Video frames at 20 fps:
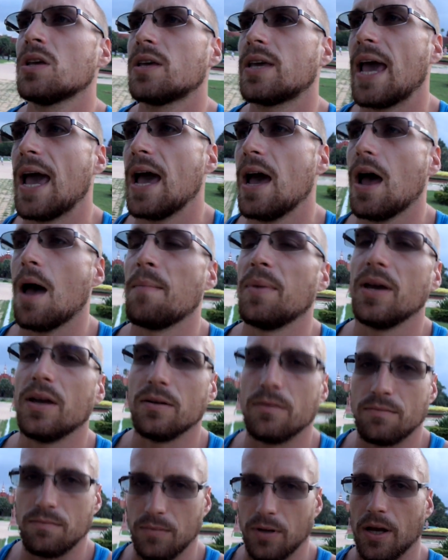
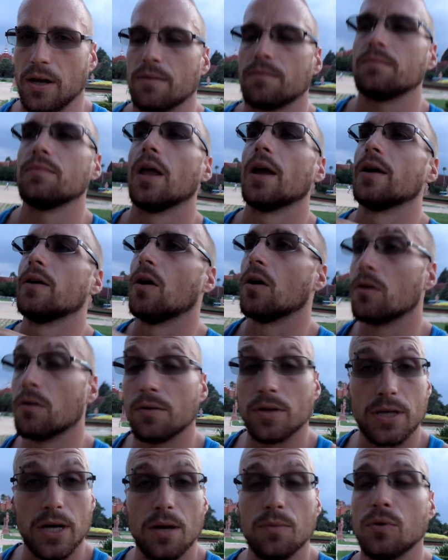like under the
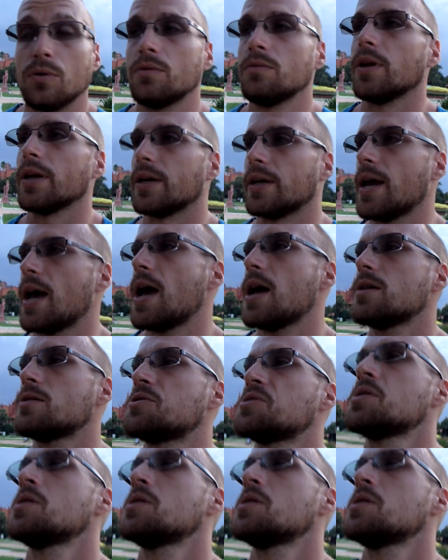table, like cash,